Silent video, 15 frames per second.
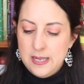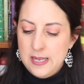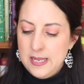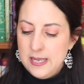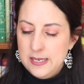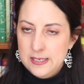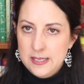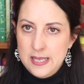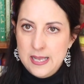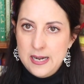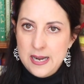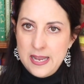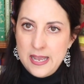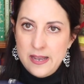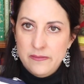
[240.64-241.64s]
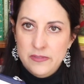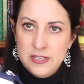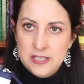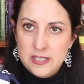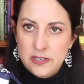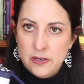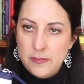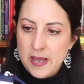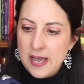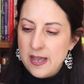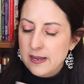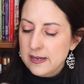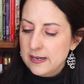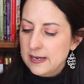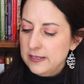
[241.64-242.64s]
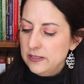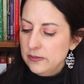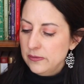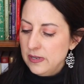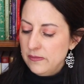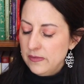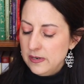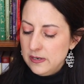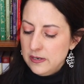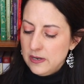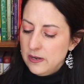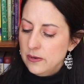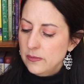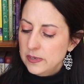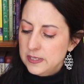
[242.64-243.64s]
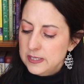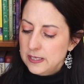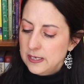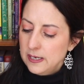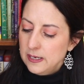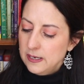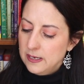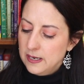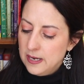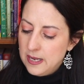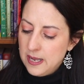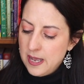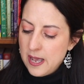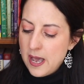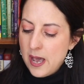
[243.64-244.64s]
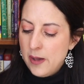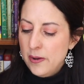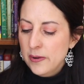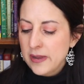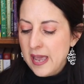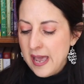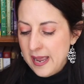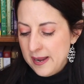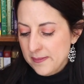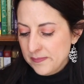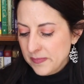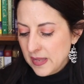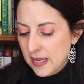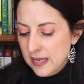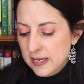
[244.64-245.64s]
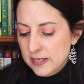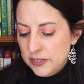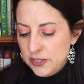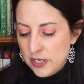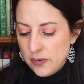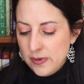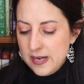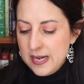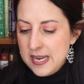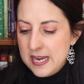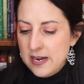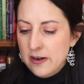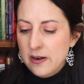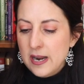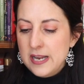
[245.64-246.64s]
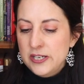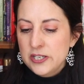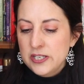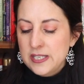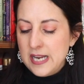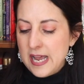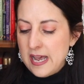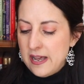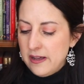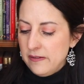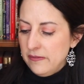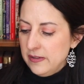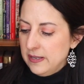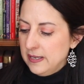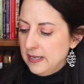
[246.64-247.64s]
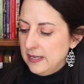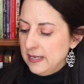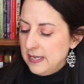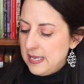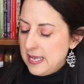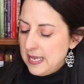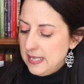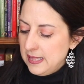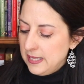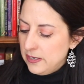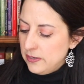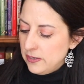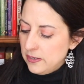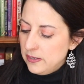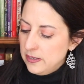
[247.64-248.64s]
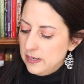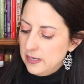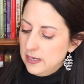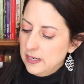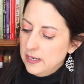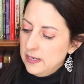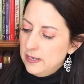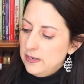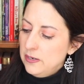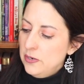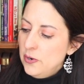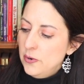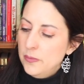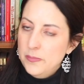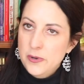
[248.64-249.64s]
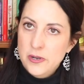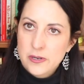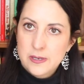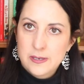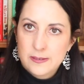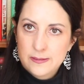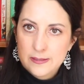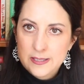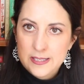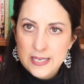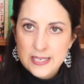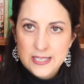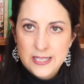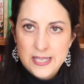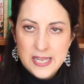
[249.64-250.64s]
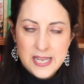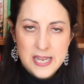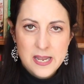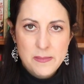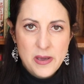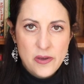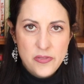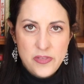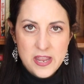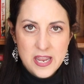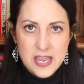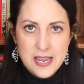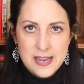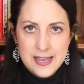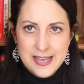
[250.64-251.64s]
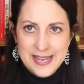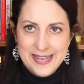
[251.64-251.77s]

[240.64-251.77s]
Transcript: And then I have this little bag, and I don't even know what's in it. Okay, so in here I just have a little notebook. It says thinking about thinking.